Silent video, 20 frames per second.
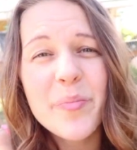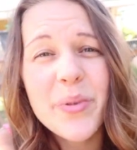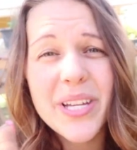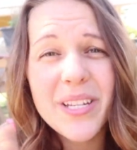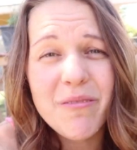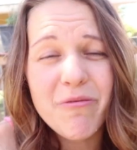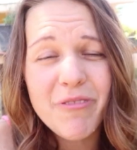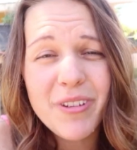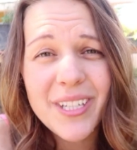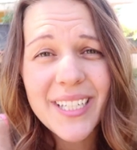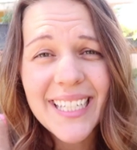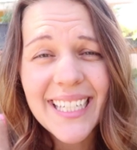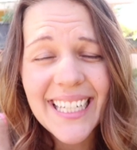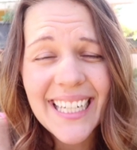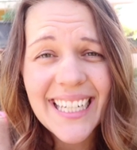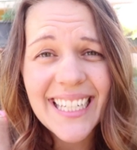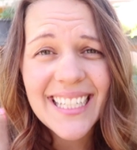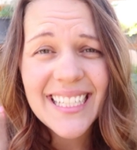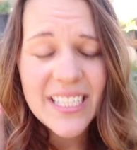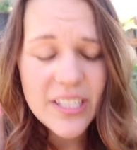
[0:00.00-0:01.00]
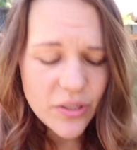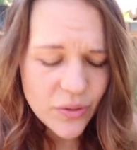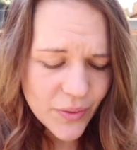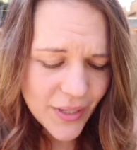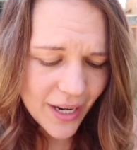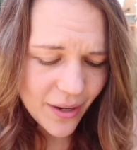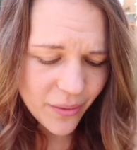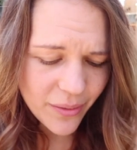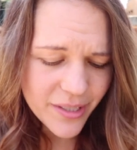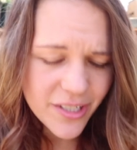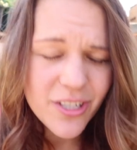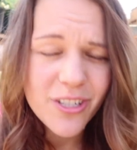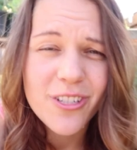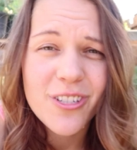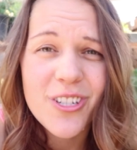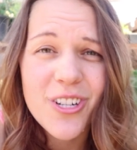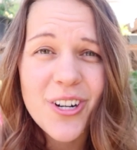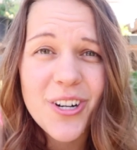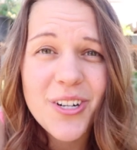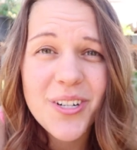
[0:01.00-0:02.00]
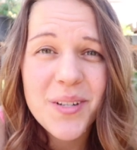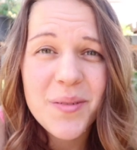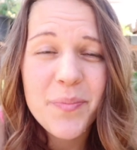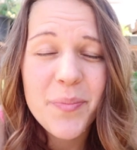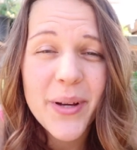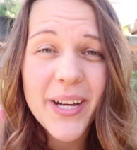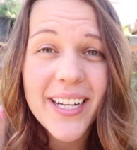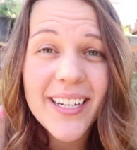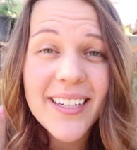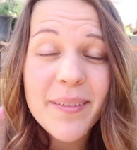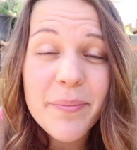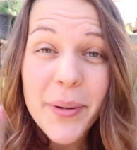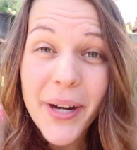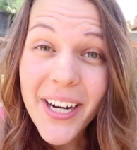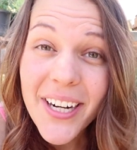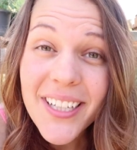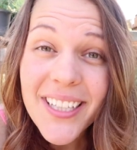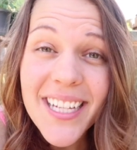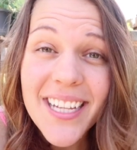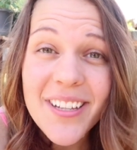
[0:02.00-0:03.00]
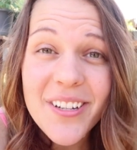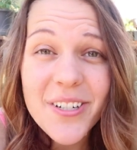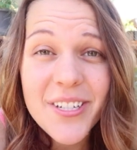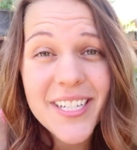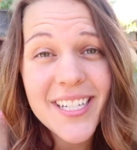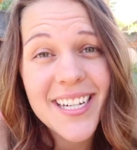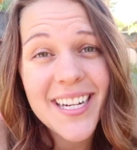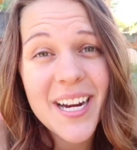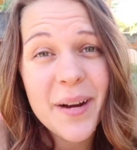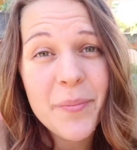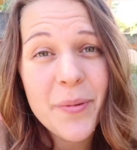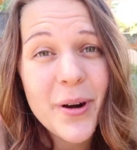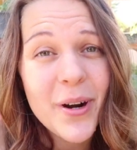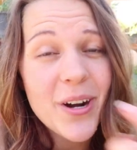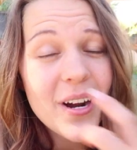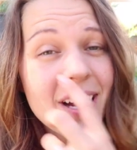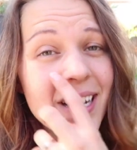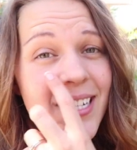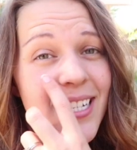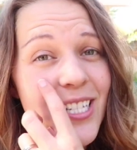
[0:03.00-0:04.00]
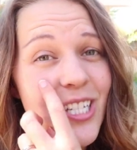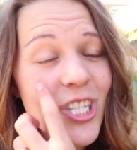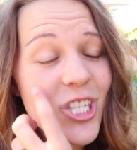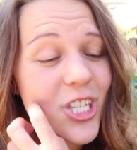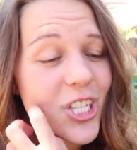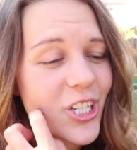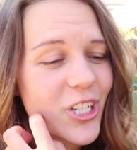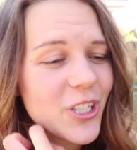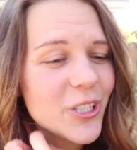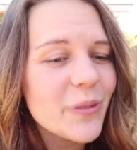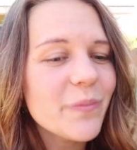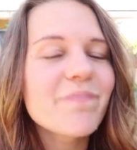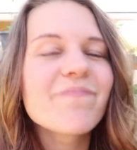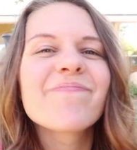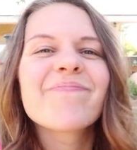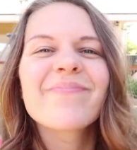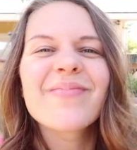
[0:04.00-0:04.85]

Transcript: Then filled it in, so now it's just dirt. But apparently they're digging up our onions too.